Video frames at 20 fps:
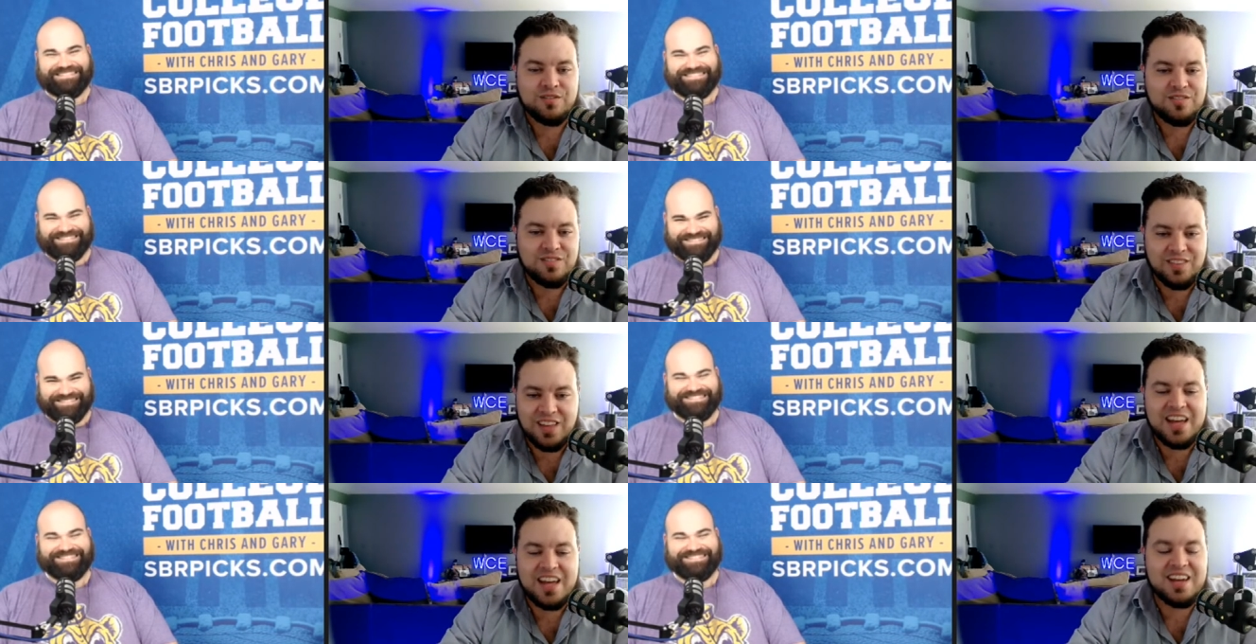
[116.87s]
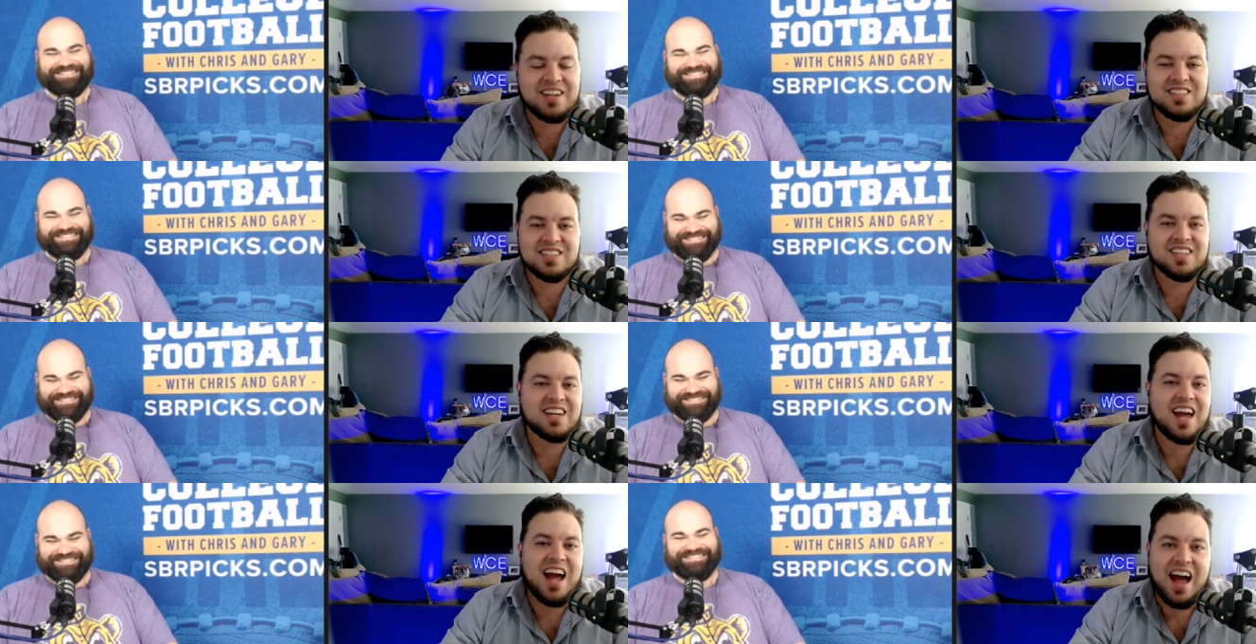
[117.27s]
Speaker 1: That is
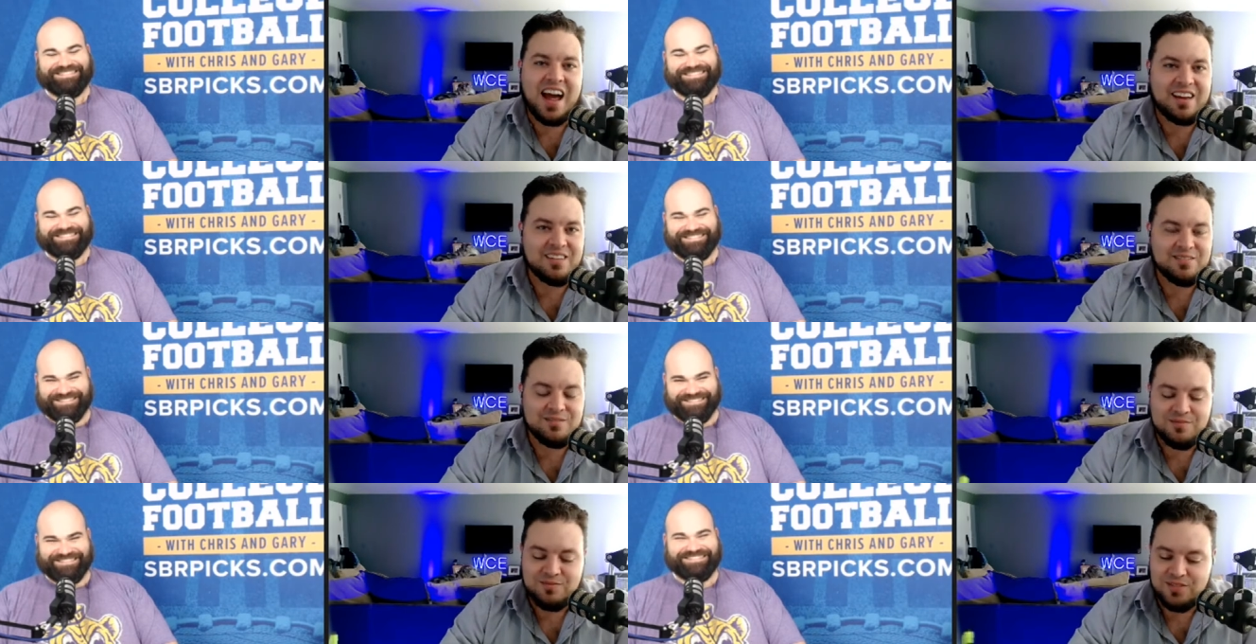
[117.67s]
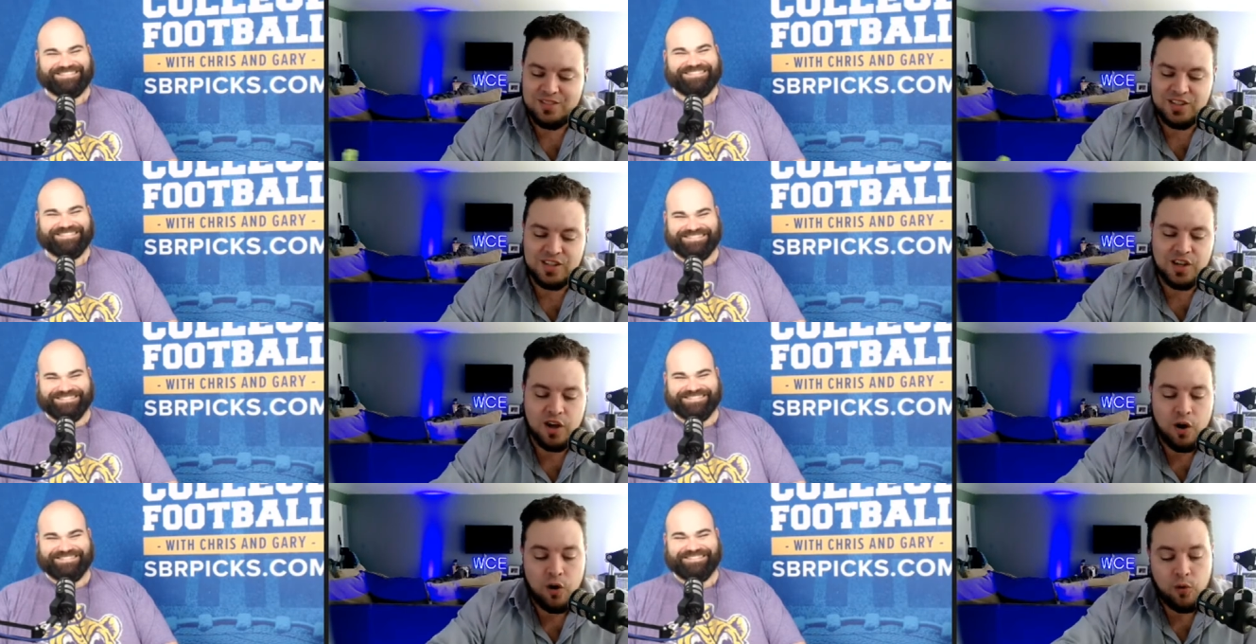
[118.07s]
the guy. And
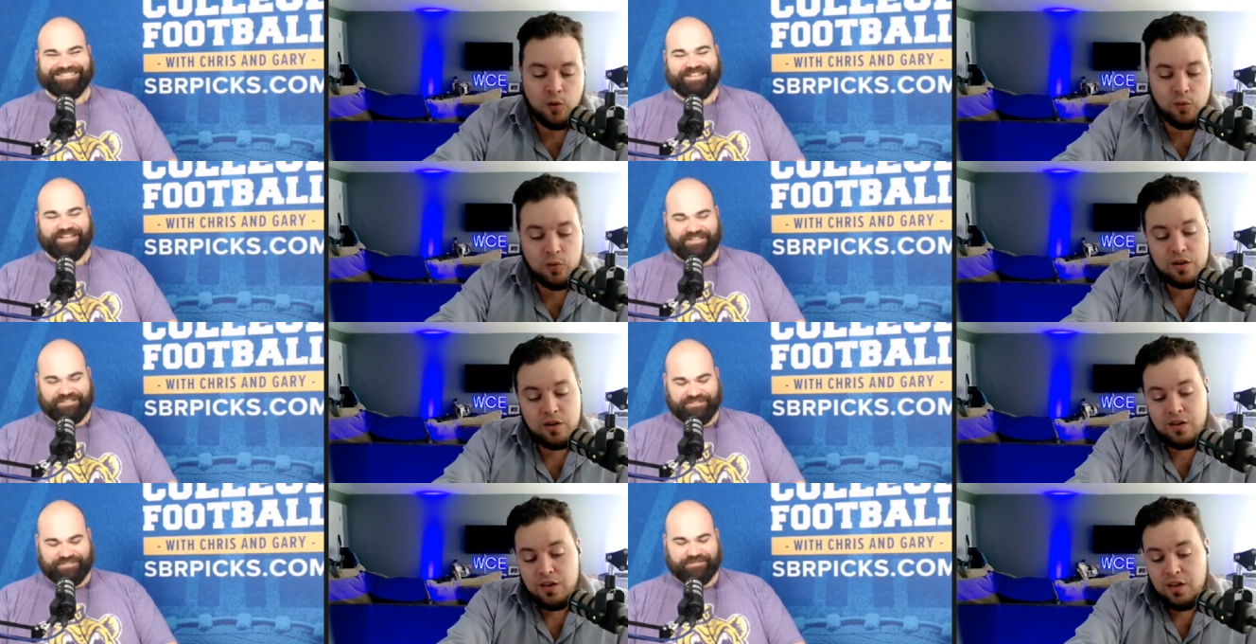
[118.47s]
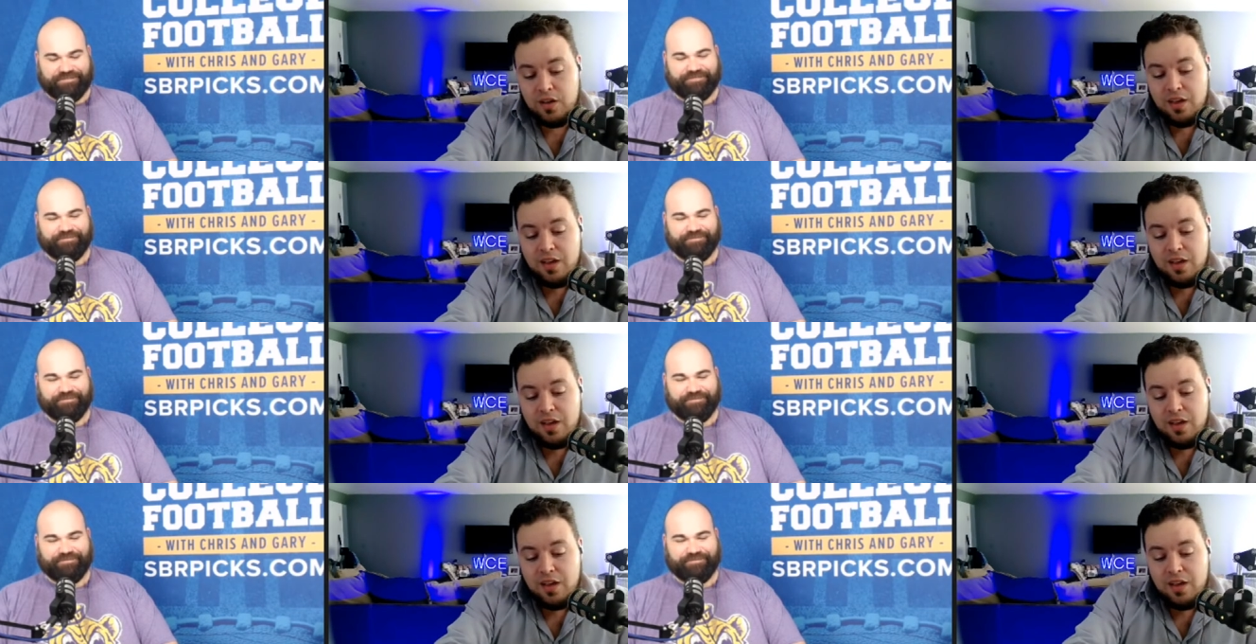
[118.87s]
so, yes, sir.